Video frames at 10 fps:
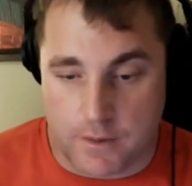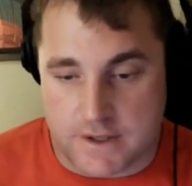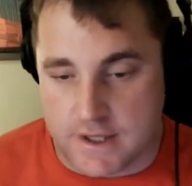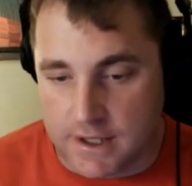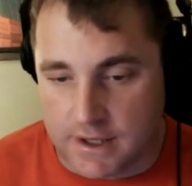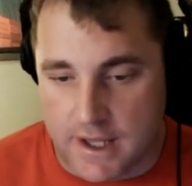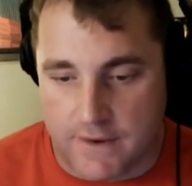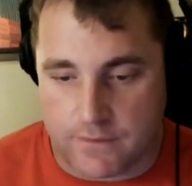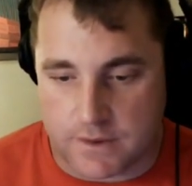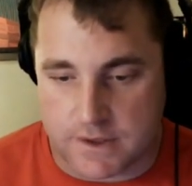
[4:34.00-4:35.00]

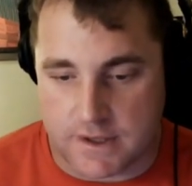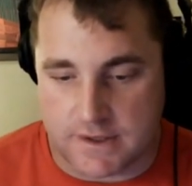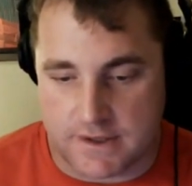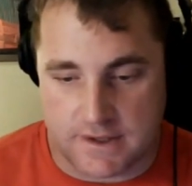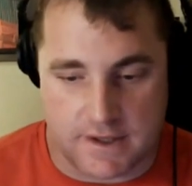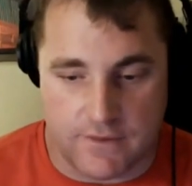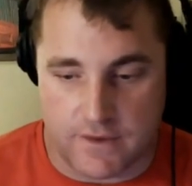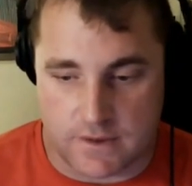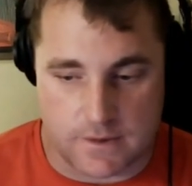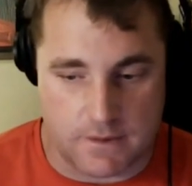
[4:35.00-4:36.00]
was because this
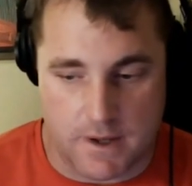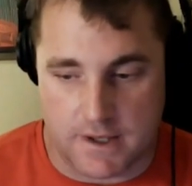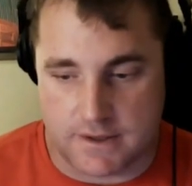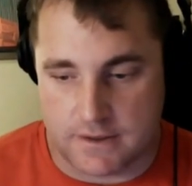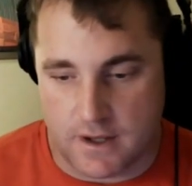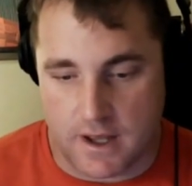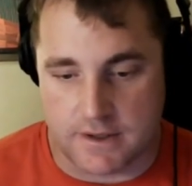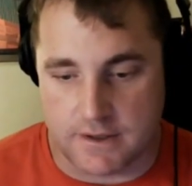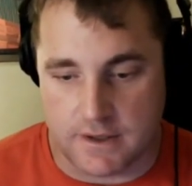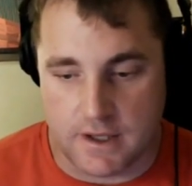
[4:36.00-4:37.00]
defense was a mess,
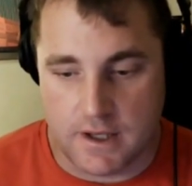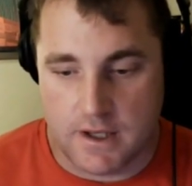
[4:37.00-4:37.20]
honestly.